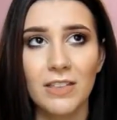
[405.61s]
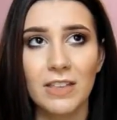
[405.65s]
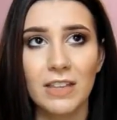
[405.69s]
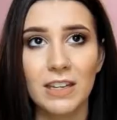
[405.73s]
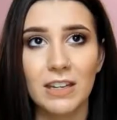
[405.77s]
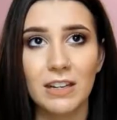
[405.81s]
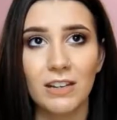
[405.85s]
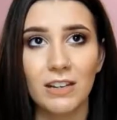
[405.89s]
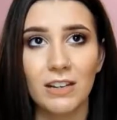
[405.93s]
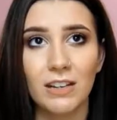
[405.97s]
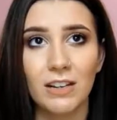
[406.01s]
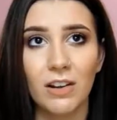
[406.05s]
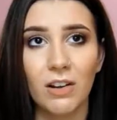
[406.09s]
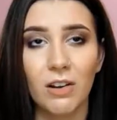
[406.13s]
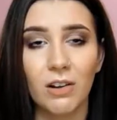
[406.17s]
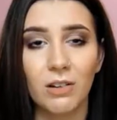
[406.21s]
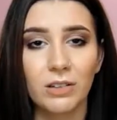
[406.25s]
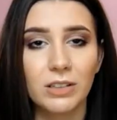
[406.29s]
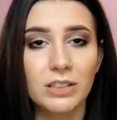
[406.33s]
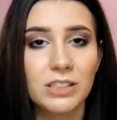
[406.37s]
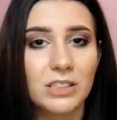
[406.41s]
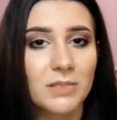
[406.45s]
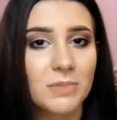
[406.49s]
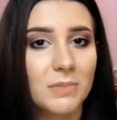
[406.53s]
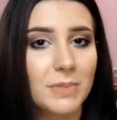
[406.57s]
then
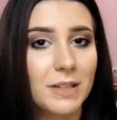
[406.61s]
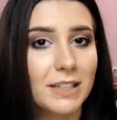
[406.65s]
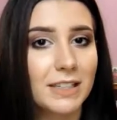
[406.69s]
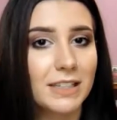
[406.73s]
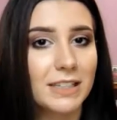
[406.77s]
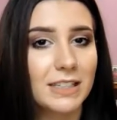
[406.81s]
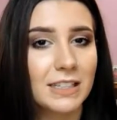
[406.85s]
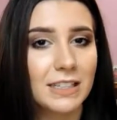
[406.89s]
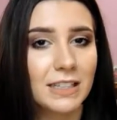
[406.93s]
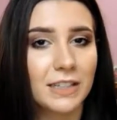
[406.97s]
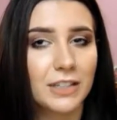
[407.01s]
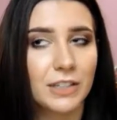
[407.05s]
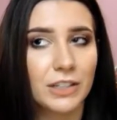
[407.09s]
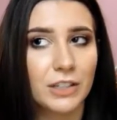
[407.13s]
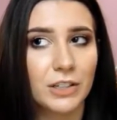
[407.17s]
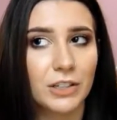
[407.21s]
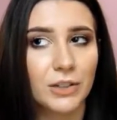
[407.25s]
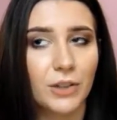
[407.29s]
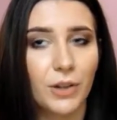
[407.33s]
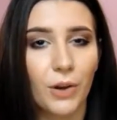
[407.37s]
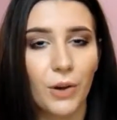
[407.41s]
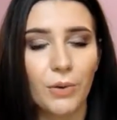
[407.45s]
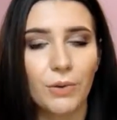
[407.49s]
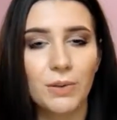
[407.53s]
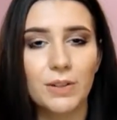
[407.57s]
ultimately
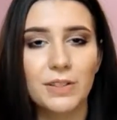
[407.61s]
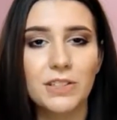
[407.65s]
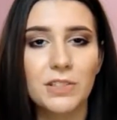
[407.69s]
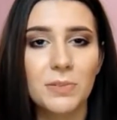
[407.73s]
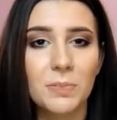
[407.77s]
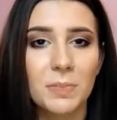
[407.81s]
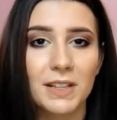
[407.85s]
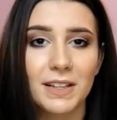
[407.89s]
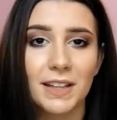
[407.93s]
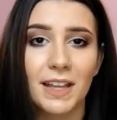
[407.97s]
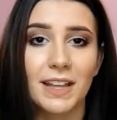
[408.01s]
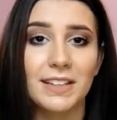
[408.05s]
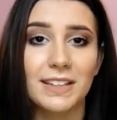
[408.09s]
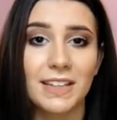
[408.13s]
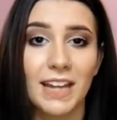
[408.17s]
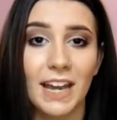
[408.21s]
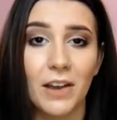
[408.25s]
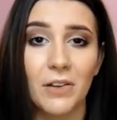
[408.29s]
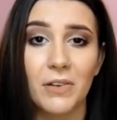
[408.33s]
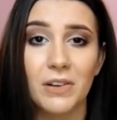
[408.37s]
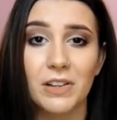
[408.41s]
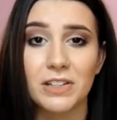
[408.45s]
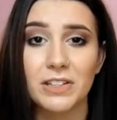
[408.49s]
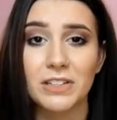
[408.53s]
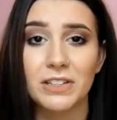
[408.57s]
you're going to be let
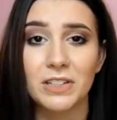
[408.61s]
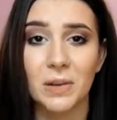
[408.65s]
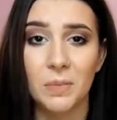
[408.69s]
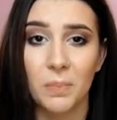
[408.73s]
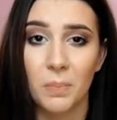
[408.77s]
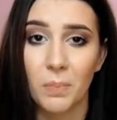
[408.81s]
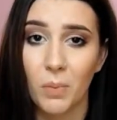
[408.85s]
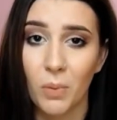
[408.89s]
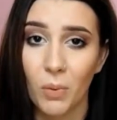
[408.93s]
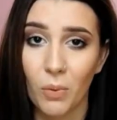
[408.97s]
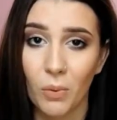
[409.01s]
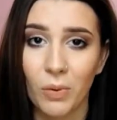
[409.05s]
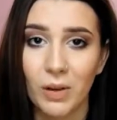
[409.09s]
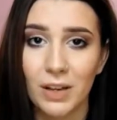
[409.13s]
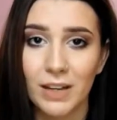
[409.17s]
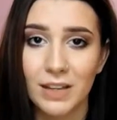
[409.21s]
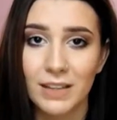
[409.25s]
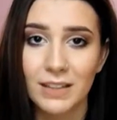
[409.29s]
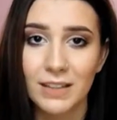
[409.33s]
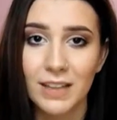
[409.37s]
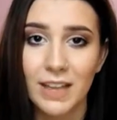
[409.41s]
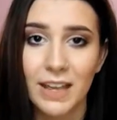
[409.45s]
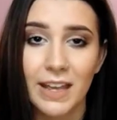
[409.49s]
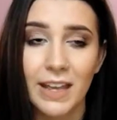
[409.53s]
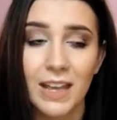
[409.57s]
down at some
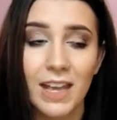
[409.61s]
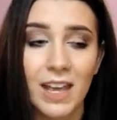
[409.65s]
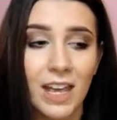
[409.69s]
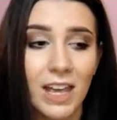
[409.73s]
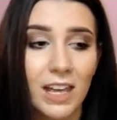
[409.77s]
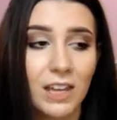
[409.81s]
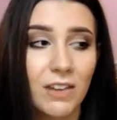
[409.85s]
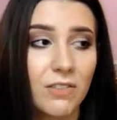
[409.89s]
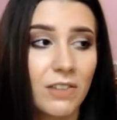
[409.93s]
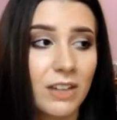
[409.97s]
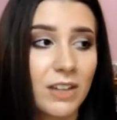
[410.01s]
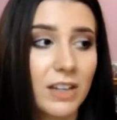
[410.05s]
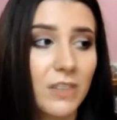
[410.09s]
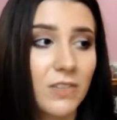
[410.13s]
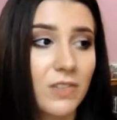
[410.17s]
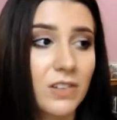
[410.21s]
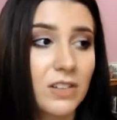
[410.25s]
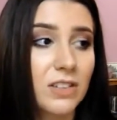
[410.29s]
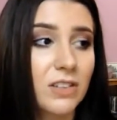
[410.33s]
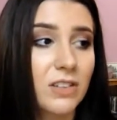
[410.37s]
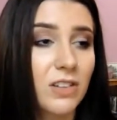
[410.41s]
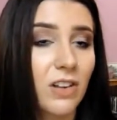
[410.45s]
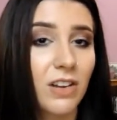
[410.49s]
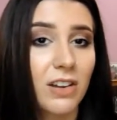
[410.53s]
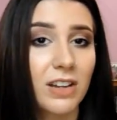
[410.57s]
point. Even if
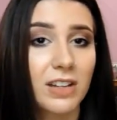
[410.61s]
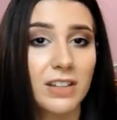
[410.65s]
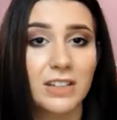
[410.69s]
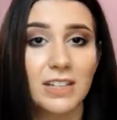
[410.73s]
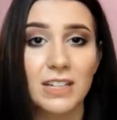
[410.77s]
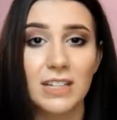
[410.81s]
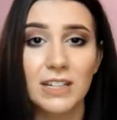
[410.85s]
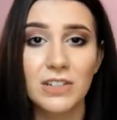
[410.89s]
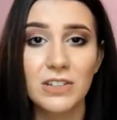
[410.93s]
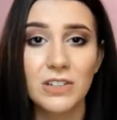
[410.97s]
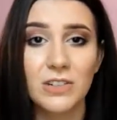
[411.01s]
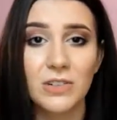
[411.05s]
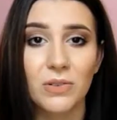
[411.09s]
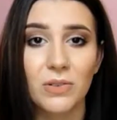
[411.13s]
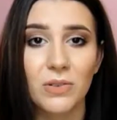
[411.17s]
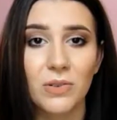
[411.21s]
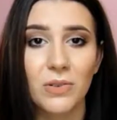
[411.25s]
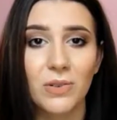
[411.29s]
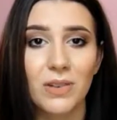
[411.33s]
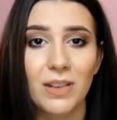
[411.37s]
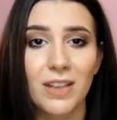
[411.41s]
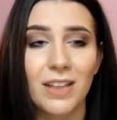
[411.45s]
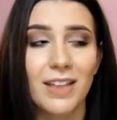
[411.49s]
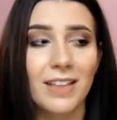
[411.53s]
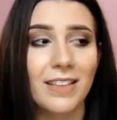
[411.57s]
it's not
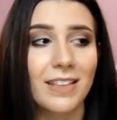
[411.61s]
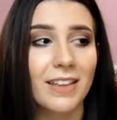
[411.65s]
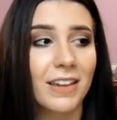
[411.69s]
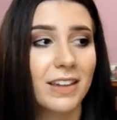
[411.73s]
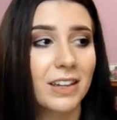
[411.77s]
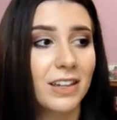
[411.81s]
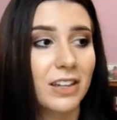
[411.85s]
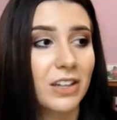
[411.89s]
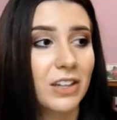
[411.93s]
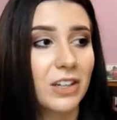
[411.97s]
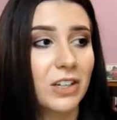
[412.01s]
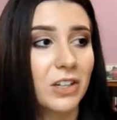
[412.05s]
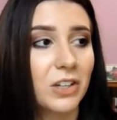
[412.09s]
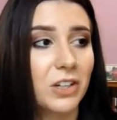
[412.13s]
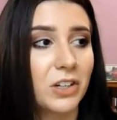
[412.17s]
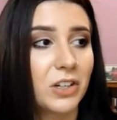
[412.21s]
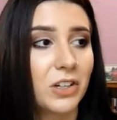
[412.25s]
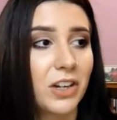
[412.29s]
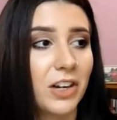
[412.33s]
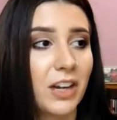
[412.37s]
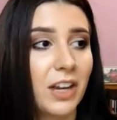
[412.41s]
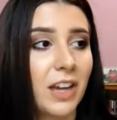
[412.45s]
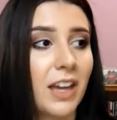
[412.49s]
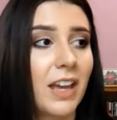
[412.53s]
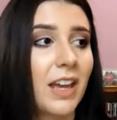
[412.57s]
intentional, like
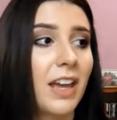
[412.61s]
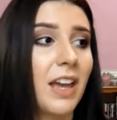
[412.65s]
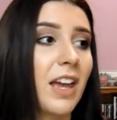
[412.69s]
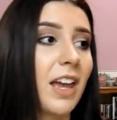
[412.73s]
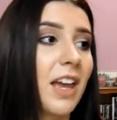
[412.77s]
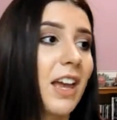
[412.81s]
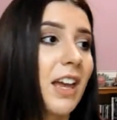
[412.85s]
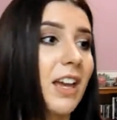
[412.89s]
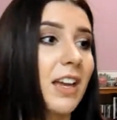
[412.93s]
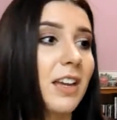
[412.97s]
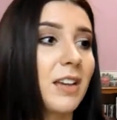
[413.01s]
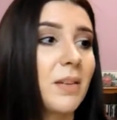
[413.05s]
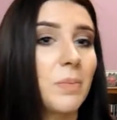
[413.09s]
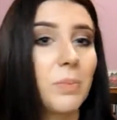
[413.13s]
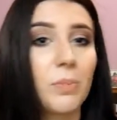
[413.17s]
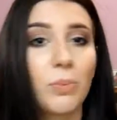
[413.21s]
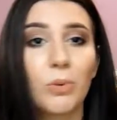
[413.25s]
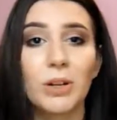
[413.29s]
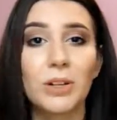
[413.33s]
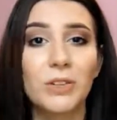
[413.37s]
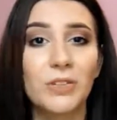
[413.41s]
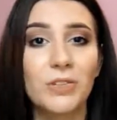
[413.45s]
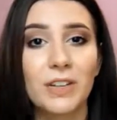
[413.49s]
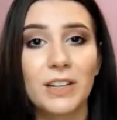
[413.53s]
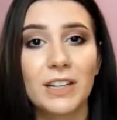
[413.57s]
your
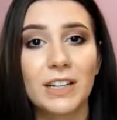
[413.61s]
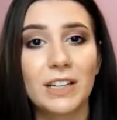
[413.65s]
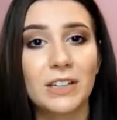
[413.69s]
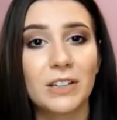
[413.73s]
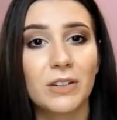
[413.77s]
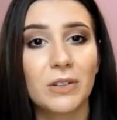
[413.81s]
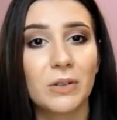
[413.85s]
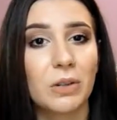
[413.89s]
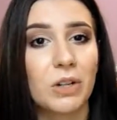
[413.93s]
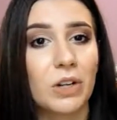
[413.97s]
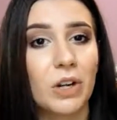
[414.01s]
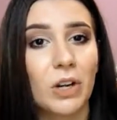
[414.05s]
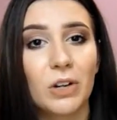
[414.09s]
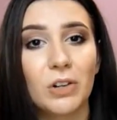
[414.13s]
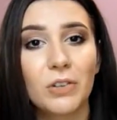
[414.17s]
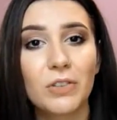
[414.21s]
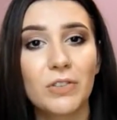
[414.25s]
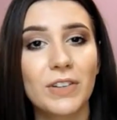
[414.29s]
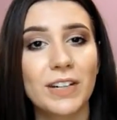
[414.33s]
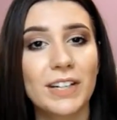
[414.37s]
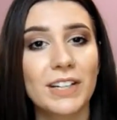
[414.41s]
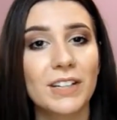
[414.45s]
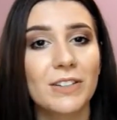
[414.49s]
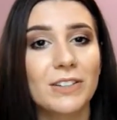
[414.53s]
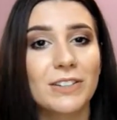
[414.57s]
boyfriend or
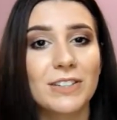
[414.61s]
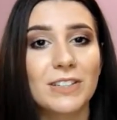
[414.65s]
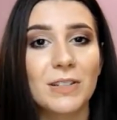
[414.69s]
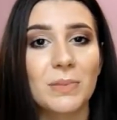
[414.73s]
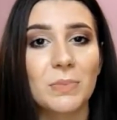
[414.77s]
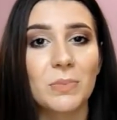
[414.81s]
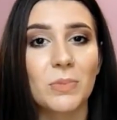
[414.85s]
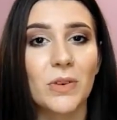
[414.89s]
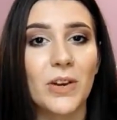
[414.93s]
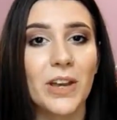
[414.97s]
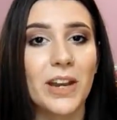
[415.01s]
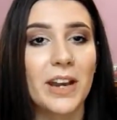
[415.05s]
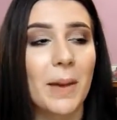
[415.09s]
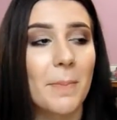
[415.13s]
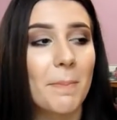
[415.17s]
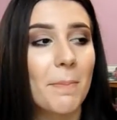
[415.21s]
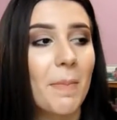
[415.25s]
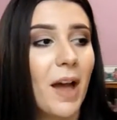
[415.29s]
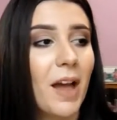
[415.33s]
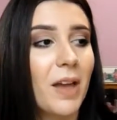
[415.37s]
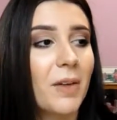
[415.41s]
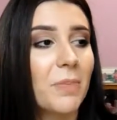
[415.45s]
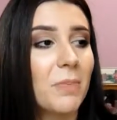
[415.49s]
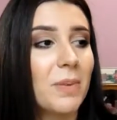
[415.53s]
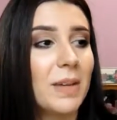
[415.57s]
girlfriend or someone
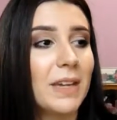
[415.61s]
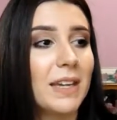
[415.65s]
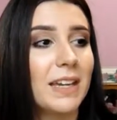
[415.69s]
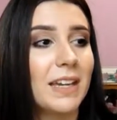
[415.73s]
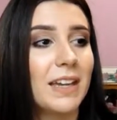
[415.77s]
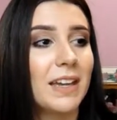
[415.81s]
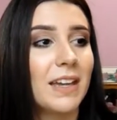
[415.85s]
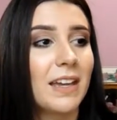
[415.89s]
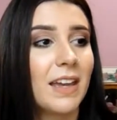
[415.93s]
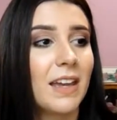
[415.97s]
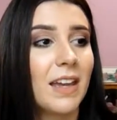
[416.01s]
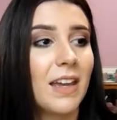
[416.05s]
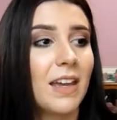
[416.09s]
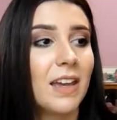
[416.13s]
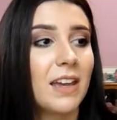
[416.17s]
might be